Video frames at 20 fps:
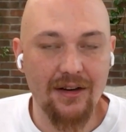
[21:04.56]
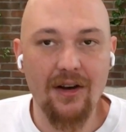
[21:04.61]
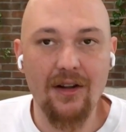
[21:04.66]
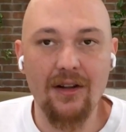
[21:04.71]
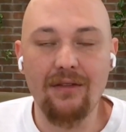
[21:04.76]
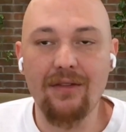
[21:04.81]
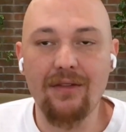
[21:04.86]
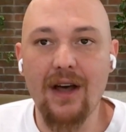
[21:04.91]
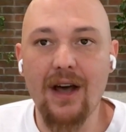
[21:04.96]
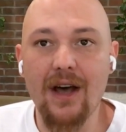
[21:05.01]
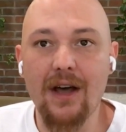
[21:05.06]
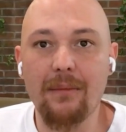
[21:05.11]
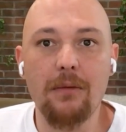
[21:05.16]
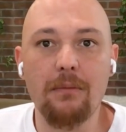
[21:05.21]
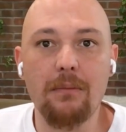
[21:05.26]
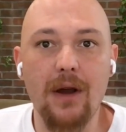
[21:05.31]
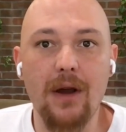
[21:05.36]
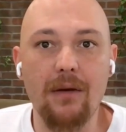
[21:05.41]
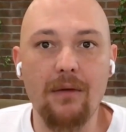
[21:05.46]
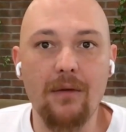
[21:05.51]
all of that.
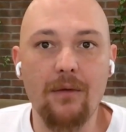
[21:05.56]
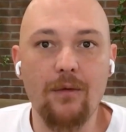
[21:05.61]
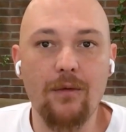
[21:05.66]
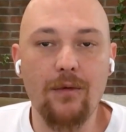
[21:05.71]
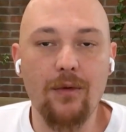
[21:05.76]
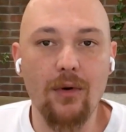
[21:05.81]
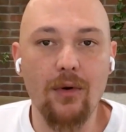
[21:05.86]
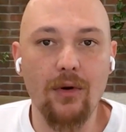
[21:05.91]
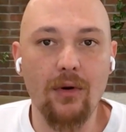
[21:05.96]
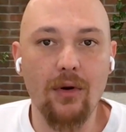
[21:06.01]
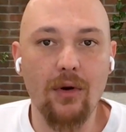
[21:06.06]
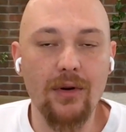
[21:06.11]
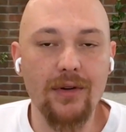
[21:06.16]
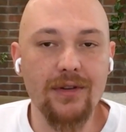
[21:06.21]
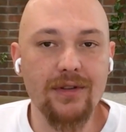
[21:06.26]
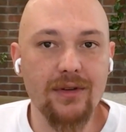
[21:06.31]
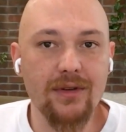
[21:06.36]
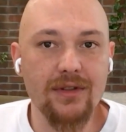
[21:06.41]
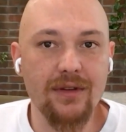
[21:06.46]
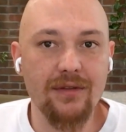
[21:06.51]
But for all
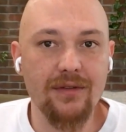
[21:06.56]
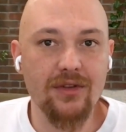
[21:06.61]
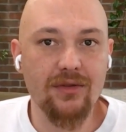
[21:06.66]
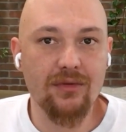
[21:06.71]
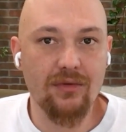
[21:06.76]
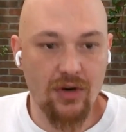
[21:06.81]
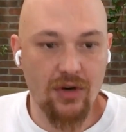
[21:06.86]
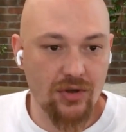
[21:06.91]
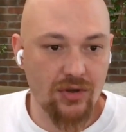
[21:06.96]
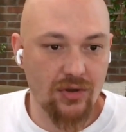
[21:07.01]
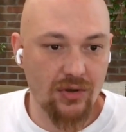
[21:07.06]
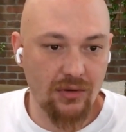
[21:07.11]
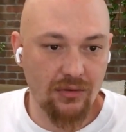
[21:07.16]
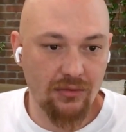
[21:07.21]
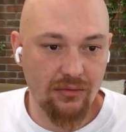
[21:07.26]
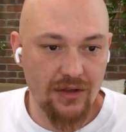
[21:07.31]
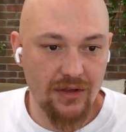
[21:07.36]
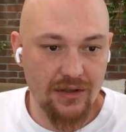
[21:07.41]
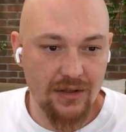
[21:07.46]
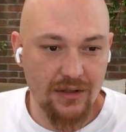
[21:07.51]
sorts of structural
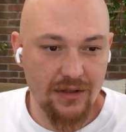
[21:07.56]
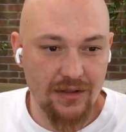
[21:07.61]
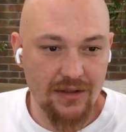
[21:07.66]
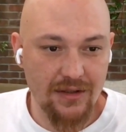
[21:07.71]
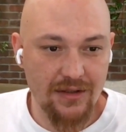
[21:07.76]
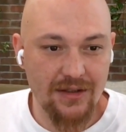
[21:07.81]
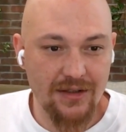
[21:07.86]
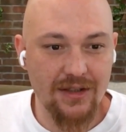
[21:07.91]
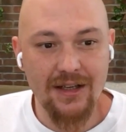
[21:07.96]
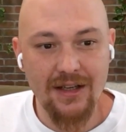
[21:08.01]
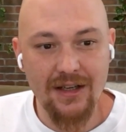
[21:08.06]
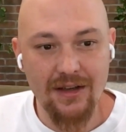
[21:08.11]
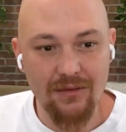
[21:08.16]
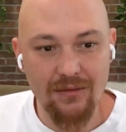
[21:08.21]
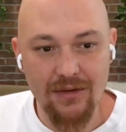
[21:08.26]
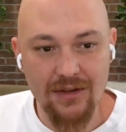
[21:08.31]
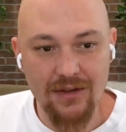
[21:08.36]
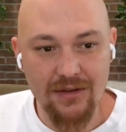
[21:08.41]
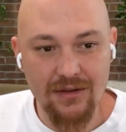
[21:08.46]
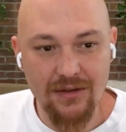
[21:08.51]
reasons and
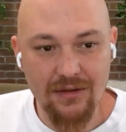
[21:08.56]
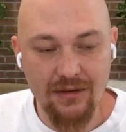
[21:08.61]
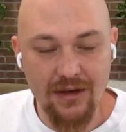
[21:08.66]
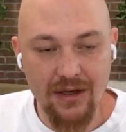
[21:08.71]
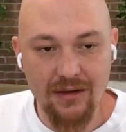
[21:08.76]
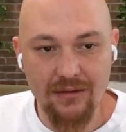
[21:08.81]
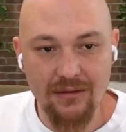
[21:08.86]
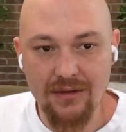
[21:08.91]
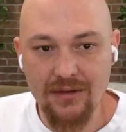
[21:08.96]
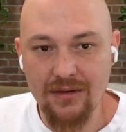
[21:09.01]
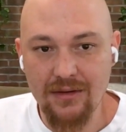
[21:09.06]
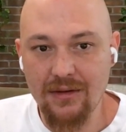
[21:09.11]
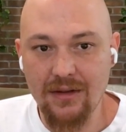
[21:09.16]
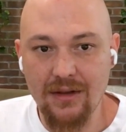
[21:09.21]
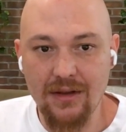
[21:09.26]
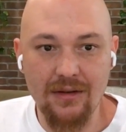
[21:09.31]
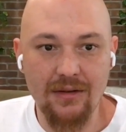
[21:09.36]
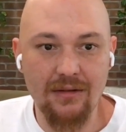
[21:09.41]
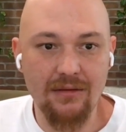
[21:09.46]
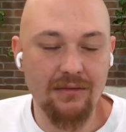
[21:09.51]
reasons around
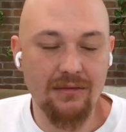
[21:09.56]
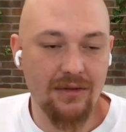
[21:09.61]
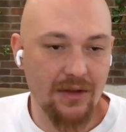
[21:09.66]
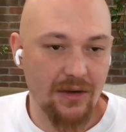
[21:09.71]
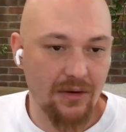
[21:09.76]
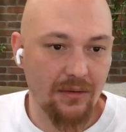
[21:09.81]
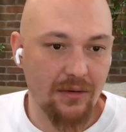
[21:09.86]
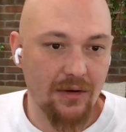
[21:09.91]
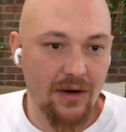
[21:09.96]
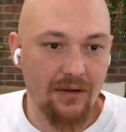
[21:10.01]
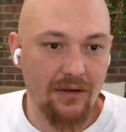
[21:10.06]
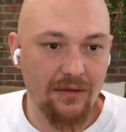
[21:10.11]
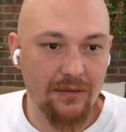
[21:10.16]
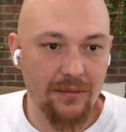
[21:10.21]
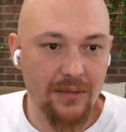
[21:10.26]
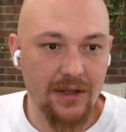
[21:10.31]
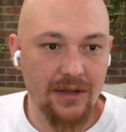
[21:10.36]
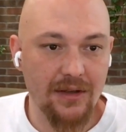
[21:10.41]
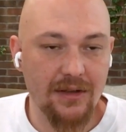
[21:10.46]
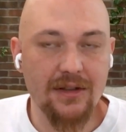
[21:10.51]
the
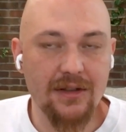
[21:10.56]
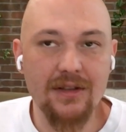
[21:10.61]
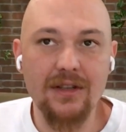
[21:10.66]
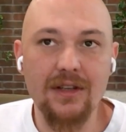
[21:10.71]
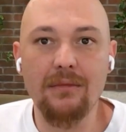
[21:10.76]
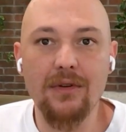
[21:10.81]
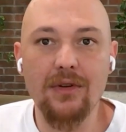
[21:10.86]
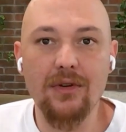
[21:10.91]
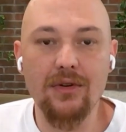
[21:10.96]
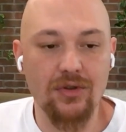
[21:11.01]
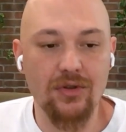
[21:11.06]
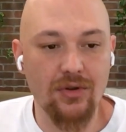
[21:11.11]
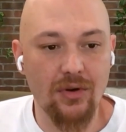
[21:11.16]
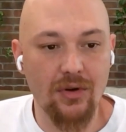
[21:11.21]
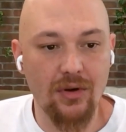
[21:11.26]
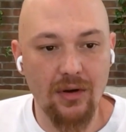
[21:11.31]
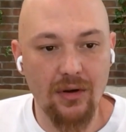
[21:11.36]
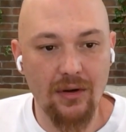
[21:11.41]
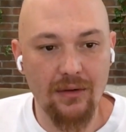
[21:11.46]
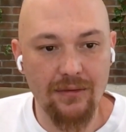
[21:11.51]
government
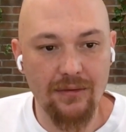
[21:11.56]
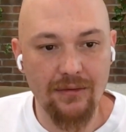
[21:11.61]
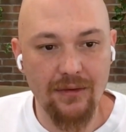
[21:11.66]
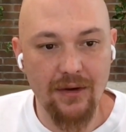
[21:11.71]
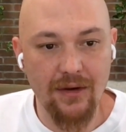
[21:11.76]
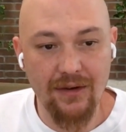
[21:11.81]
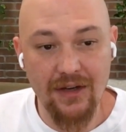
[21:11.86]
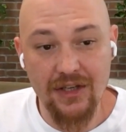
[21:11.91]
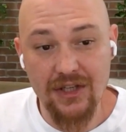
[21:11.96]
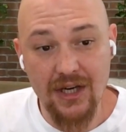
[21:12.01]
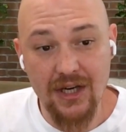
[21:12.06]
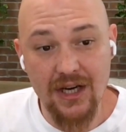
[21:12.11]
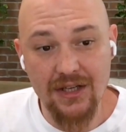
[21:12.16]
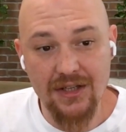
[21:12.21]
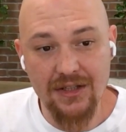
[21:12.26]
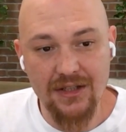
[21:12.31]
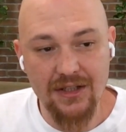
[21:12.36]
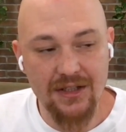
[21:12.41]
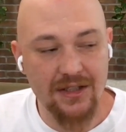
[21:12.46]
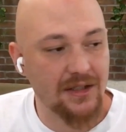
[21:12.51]
control of
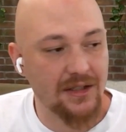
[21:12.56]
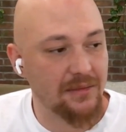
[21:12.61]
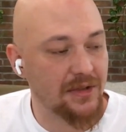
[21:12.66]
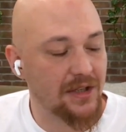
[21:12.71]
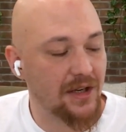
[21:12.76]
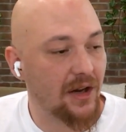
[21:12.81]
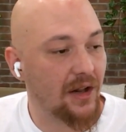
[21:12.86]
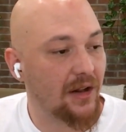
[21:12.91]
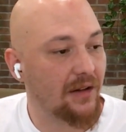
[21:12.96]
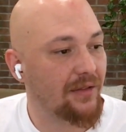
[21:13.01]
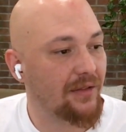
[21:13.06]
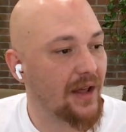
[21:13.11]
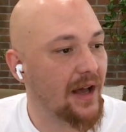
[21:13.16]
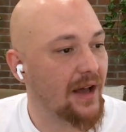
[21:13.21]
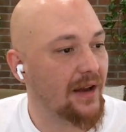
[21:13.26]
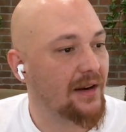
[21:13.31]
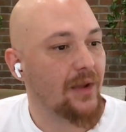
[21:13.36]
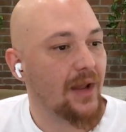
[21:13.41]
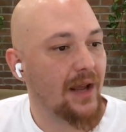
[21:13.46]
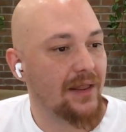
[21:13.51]
education systems and all of
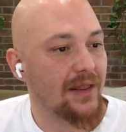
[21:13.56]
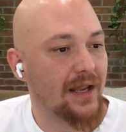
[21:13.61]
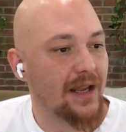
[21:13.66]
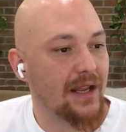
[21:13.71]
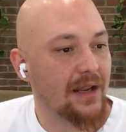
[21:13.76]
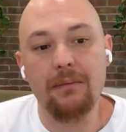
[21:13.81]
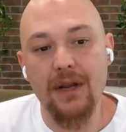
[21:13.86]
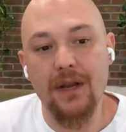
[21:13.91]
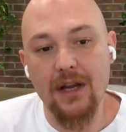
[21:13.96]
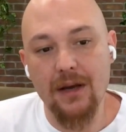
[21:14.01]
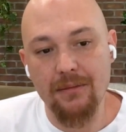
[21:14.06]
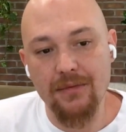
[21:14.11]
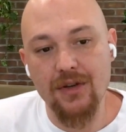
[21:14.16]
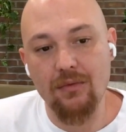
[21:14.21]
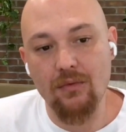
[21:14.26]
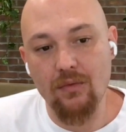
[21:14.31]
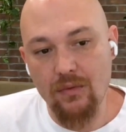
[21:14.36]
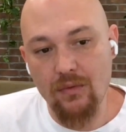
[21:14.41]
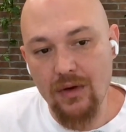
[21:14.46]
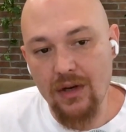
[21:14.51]
that, I think it becomes a
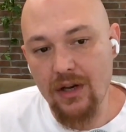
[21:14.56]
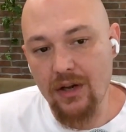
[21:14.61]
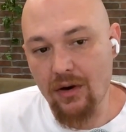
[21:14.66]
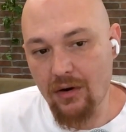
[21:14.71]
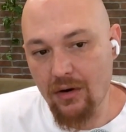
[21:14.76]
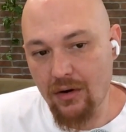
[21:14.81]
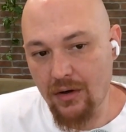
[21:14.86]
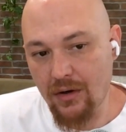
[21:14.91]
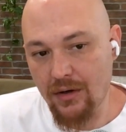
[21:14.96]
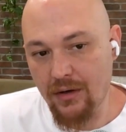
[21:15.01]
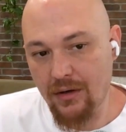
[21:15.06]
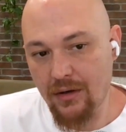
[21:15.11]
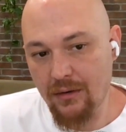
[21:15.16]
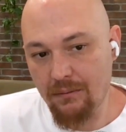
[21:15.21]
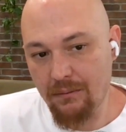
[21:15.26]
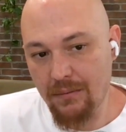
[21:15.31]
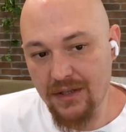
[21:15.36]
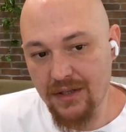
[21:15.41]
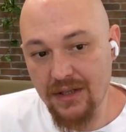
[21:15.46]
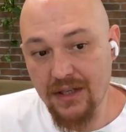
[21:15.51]
really hard
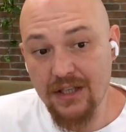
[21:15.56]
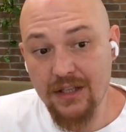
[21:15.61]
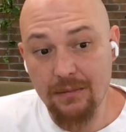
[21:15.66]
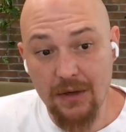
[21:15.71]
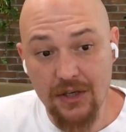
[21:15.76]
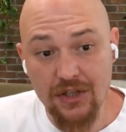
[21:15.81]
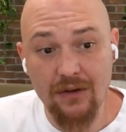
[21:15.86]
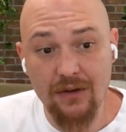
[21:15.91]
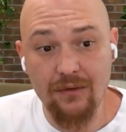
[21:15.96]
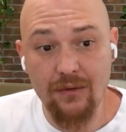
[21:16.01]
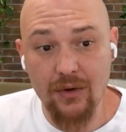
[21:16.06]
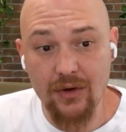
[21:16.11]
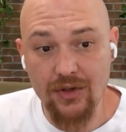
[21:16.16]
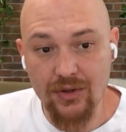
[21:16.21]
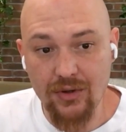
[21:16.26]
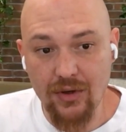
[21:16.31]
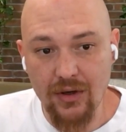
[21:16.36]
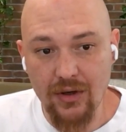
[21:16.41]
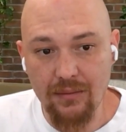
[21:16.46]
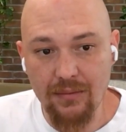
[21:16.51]
business, especially for a
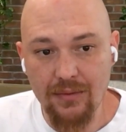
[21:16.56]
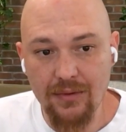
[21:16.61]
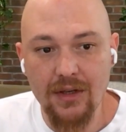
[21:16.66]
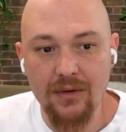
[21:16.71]
startup